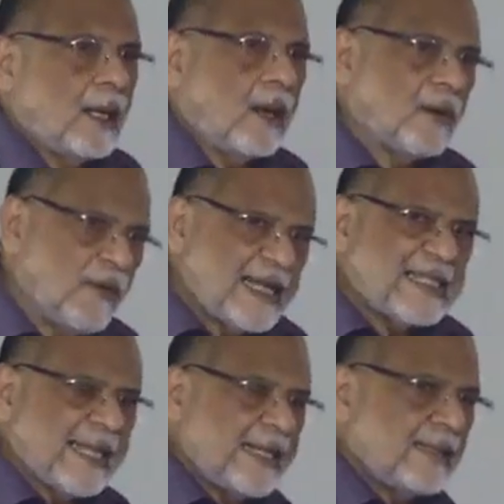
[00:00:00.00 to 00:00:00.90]
On one
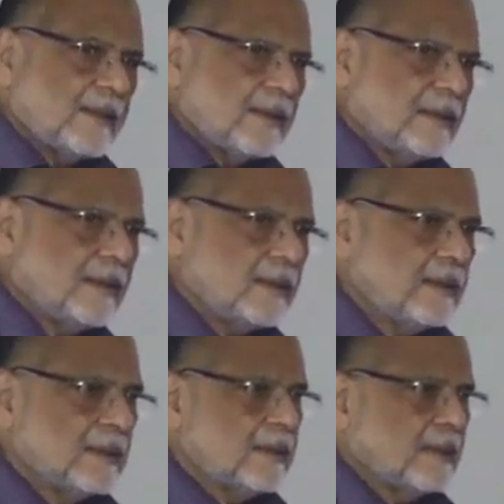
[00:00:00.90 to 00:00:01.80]
side,
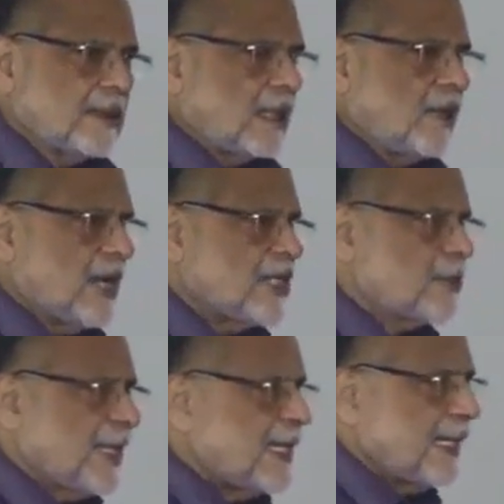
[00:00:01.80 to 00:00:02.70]
the cow has
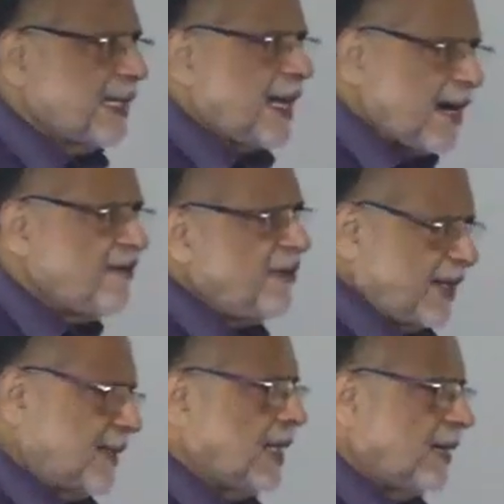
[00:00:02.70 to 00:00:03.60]
to be declared
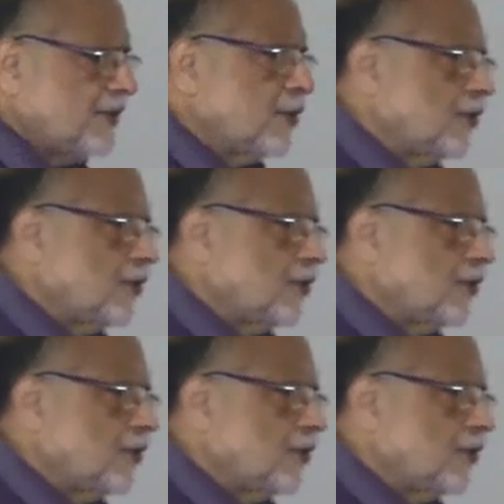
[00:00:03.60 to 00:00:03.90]
unfit after